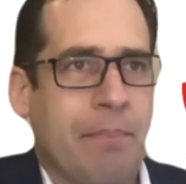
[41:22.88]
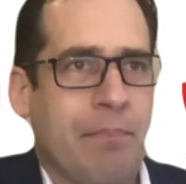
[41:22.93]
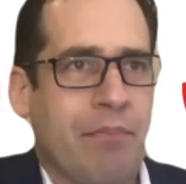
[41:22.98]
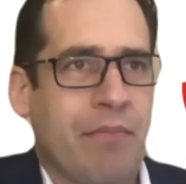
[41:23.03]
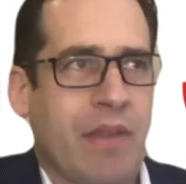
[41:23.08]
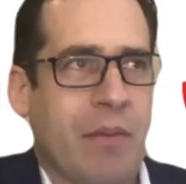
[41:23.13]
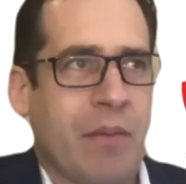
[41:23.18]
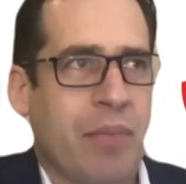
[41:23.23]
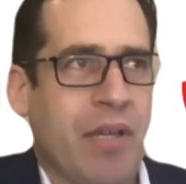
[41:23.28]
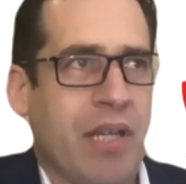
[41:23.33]

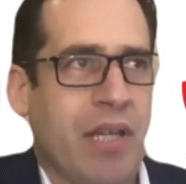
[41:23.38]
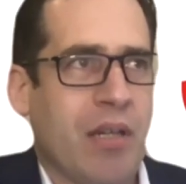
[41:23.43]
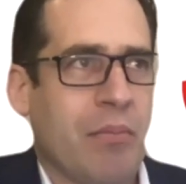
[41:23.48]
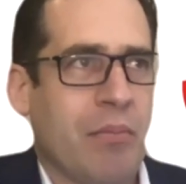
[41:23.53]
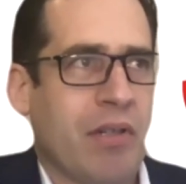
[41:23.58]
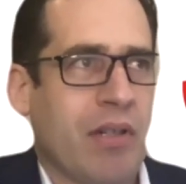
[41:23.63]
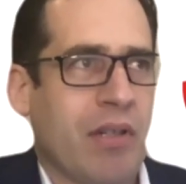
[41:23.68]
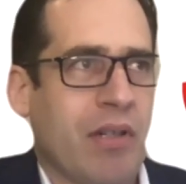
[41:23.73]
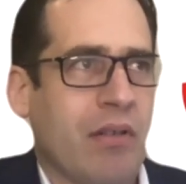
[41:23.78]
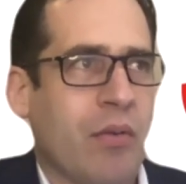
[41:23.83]
pick up
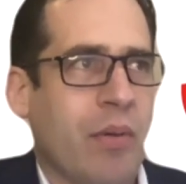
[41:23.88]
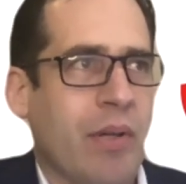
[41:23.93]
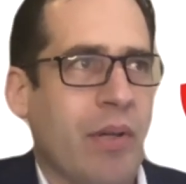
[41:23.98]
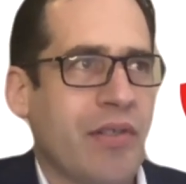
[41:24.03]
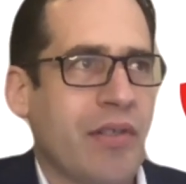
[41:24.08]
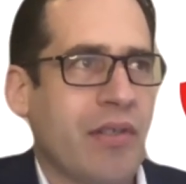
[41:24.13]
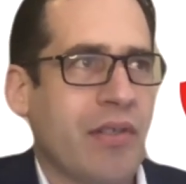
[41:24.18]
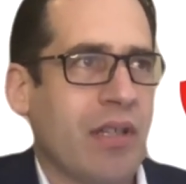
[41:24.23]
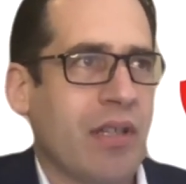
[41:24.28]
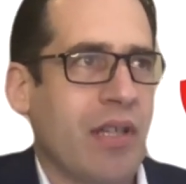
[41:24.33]
a
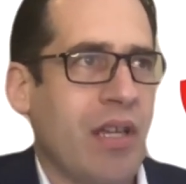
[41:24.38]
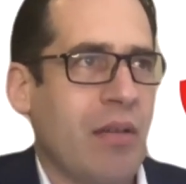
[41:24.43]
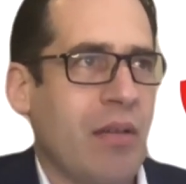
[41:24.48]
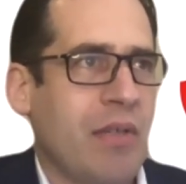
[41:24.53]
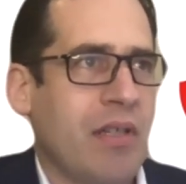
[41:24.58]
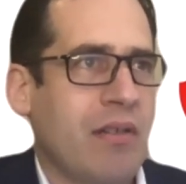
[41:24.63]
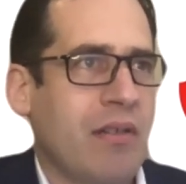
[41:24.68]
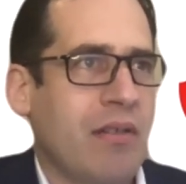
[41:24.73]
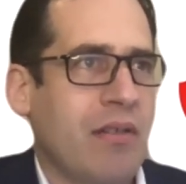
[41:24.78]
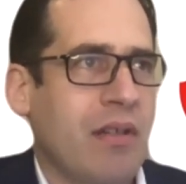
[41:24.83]
question that came
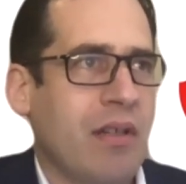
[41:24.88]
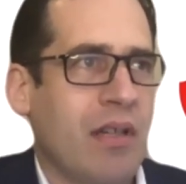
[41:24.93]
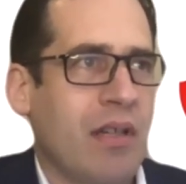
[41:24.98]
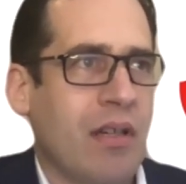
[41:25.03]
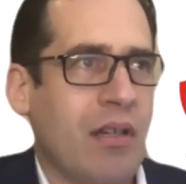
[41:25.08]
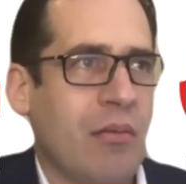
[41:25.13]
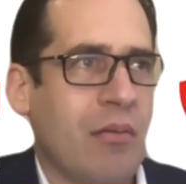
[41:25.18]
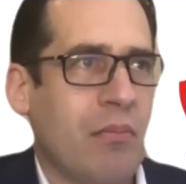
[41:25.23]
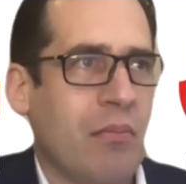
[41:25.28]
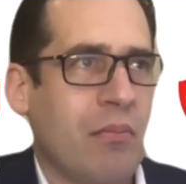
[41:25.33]
in
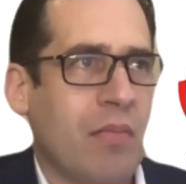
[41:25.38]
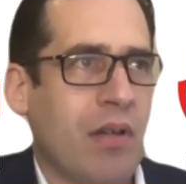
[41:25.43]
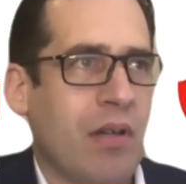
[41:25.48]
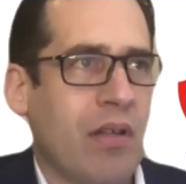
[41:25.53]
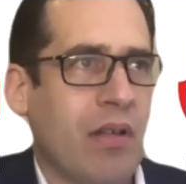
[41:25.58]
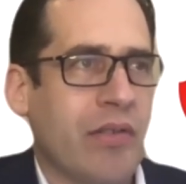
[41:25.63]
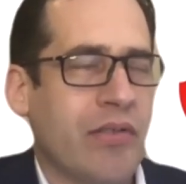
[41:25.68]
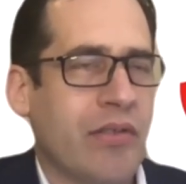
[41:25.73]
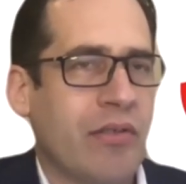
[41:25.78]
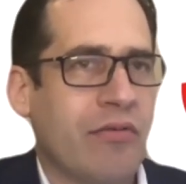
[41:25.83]

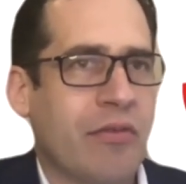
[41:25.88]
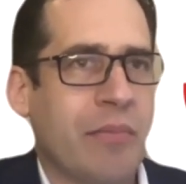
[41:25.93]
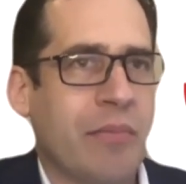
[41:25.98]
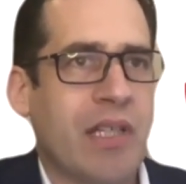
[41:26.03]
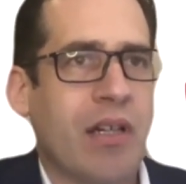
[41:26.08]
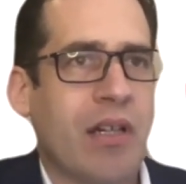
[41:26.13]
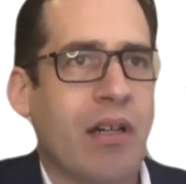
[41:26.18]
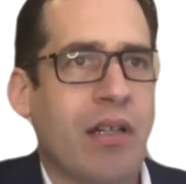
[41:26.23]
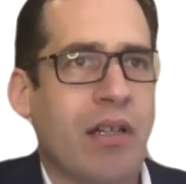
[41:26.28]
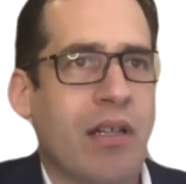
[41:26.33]
also from the
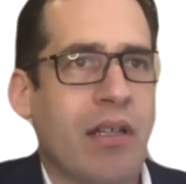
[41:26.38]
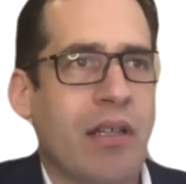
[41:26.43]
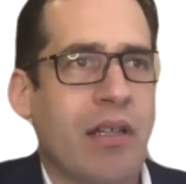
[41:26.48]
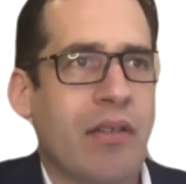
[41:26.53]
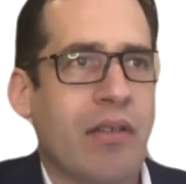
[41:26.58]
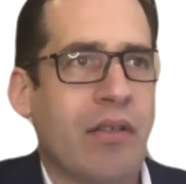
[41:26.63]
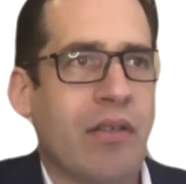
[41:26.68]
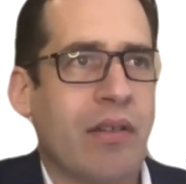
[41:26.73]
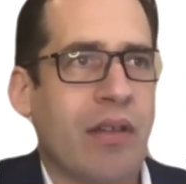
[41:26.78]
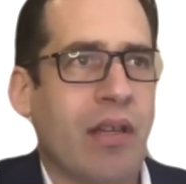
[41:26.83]

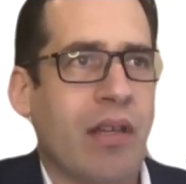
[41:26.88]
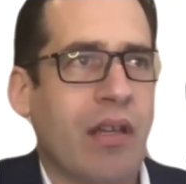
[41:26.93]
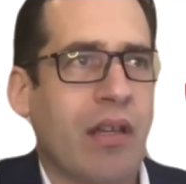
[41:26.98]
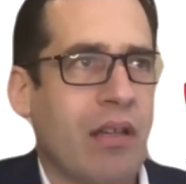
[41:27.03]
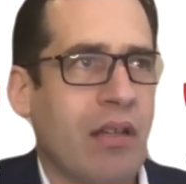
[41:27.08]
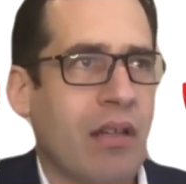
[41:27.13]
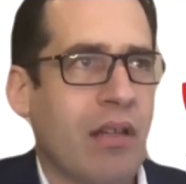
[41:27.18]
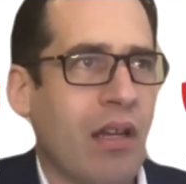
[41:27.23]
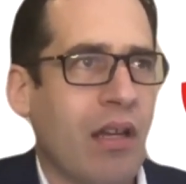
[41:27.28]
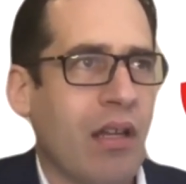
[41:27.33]
audience and
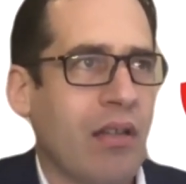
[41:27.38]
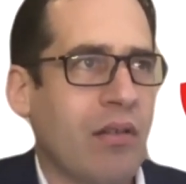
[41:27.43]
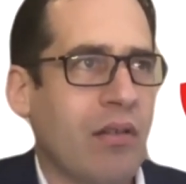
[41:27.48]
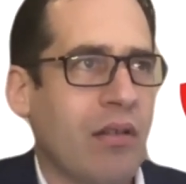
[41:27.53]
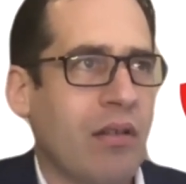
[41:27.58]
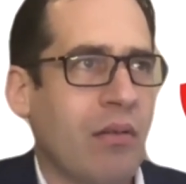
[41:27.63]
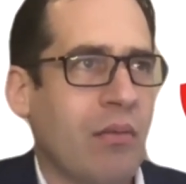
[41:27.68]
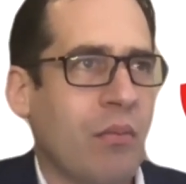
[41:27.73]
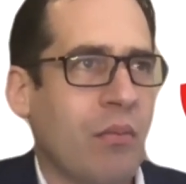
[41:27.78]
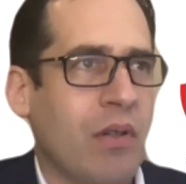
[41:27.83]
tie it
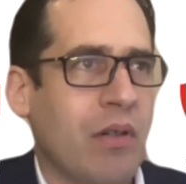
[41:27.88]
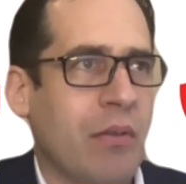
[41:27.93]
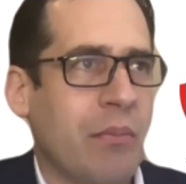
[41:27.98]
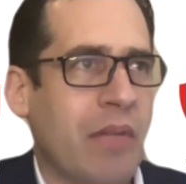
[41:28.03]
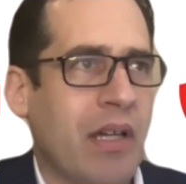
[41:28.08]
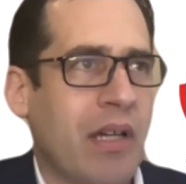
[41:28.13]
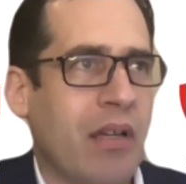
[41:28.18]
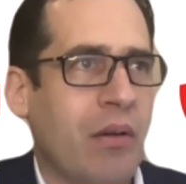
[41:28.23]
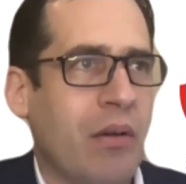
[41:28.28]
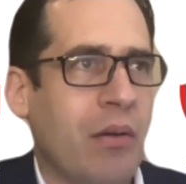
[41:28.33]
to one of
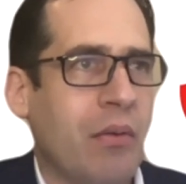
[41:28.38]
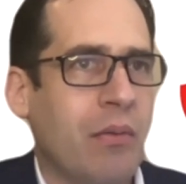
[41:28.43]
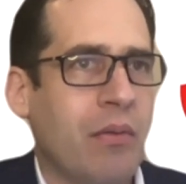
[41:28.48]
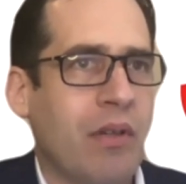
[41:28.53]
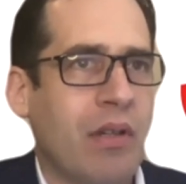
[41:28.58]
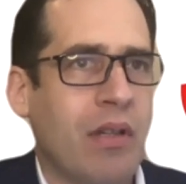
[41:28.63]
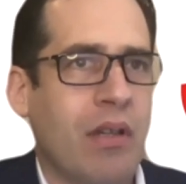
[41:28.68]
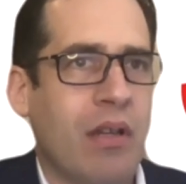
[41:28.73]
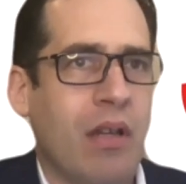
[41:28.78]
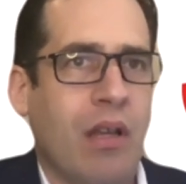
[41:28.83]
my own.
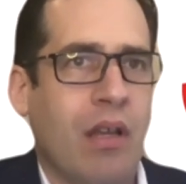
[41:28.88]
And